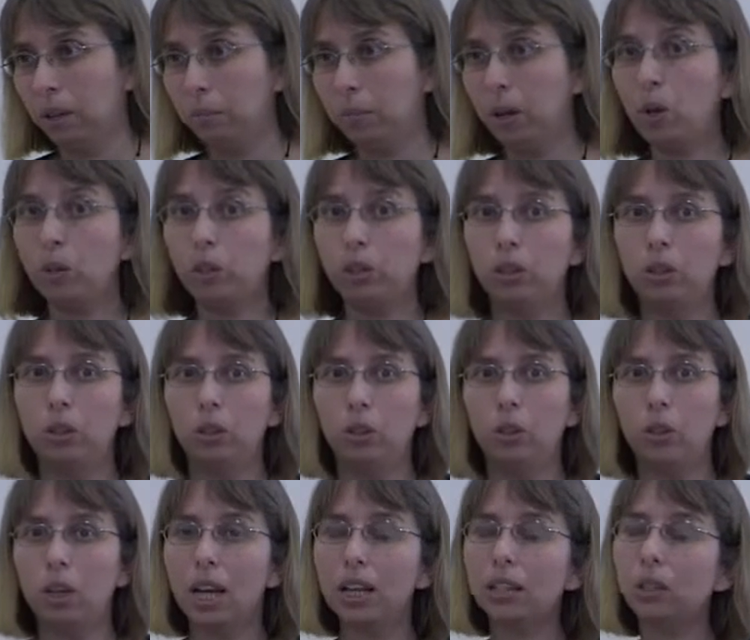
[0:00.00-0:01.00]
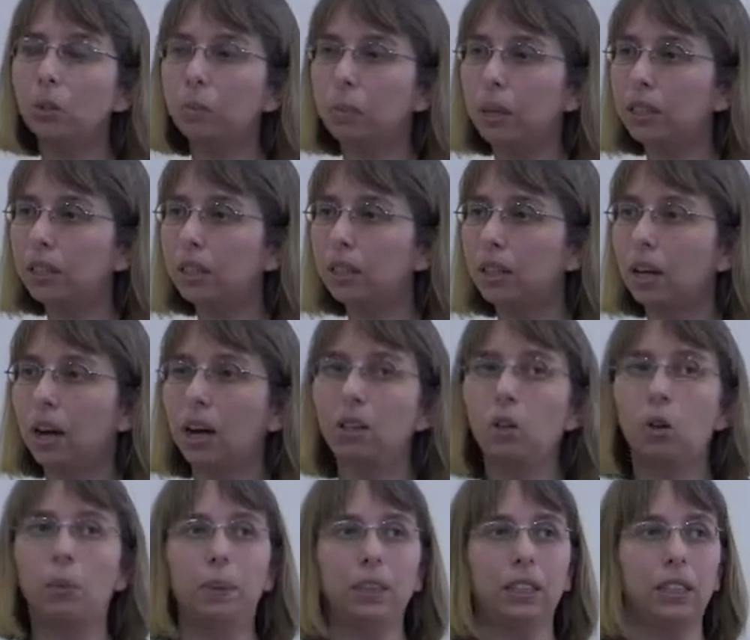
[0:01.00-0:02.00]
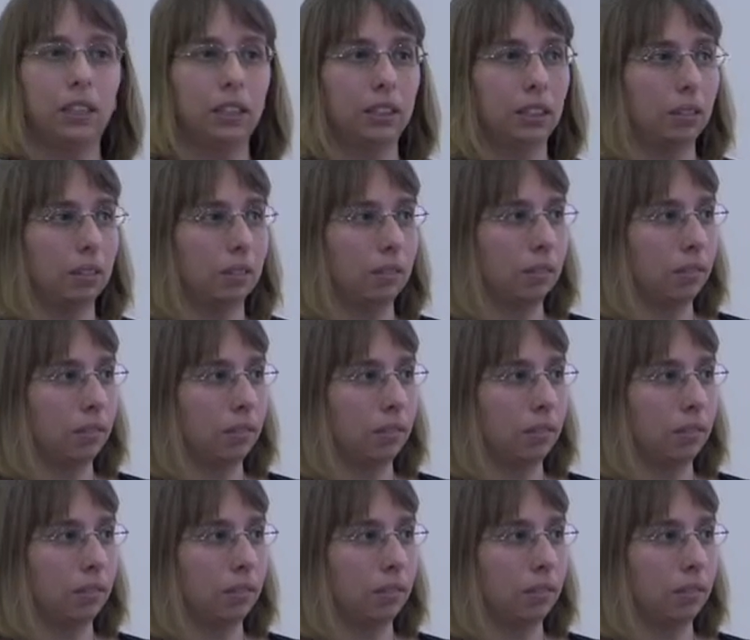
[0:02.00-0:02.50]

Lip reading: Because your customers are your business.